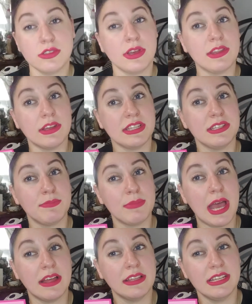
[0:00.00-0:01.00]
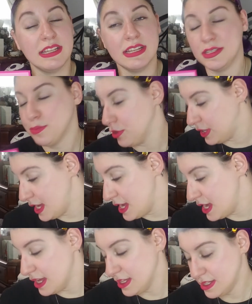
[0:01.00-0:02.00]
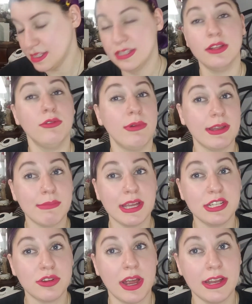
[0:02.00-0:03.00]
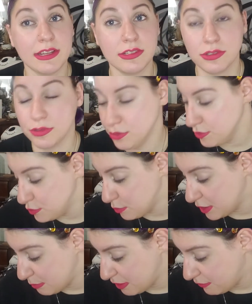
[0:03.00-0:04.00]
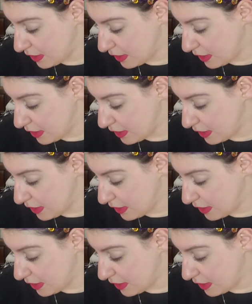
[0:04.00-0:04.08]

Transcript: So I thought this palette is pretty. It's still one of my tried and trues, one of my